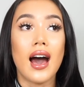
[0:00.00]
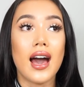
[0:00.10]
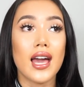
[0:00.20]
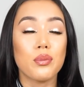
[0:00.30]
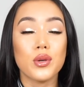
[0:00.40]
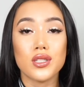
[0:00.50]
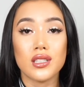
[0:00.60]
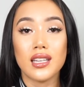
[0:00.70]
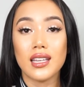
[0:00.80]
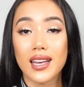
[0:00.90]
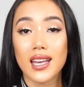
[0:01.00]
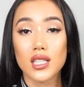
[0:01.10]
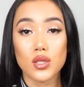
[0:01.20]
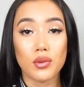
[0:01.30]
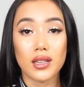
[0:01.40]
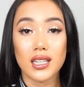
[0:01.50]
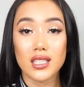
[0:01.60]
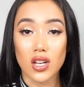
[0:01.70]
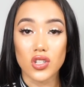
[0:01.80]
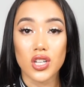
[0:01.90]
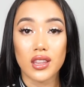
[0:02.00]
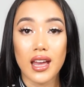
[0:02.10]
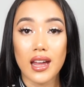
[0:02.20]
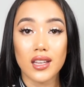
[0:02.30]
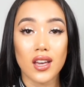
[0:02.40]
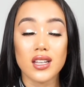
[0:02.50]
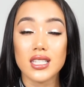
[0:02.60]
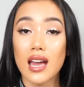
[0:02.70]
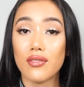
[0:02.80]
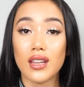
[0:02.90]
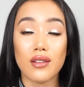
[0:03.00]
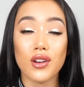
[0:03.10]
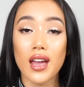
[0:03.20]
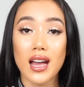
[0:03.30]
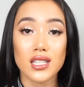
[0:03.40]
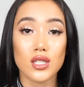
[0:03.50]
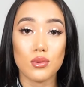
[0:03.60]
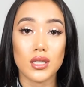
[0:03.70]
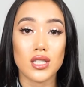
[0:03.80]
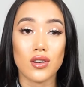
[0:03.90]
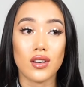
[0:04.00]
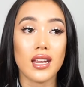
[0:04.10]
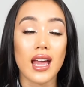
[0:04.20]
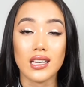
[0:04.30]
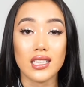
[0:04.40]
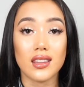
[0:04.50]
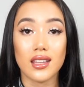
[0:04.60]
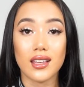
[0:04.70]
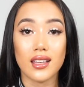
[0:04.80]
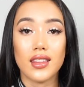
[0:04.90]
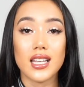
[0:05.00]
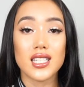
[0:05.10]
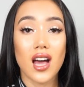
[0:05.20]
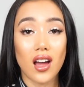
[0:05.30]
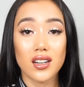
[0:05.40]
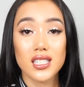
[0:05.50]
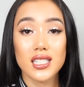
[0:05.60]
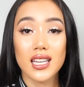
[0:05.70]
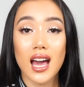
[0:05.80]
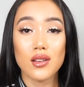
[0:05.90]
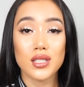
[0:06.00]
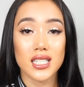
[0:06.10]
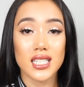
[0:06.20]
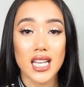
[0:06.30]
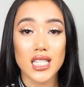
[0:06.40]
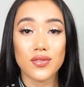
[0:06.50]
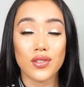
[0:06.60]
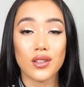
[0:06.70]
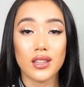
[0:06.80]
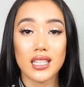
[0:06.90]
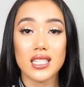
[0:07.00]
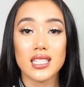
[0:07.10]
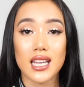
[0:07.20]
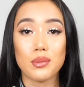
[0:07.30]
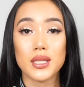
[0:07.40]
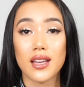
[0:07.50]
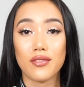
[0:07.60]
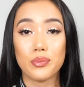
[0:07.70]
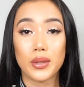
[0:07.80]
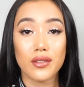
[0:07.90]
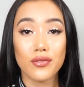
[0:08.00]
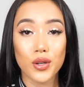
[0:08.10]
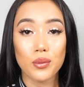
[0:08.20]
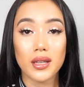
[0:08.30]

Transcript: I personally can't really touch on that because I've never had to return anything. That's honestly how successful these steps have been for